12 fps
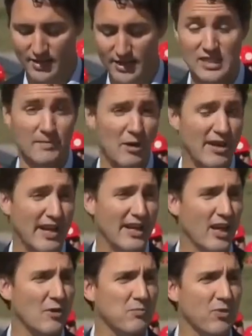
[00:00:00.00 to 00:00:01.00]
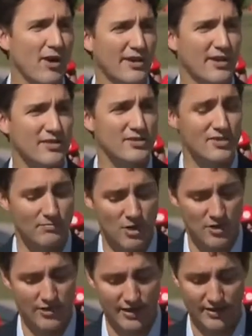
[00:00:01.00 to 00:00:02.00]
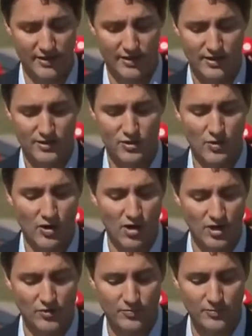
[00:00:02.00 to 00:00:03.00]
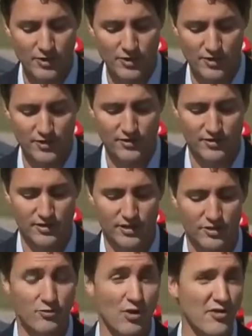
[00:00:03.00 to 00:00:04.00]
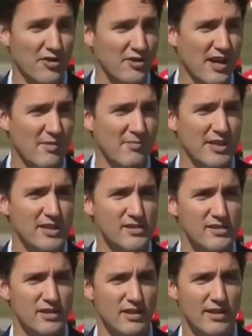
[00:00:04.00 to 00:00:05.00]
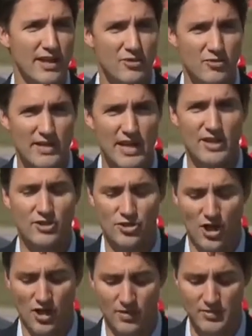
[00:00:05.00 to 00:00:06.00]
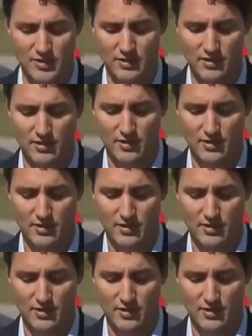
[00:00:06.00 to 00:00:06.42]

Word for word: It's about getting our products to market so our entrepreneurs can grow their companies and create jobs.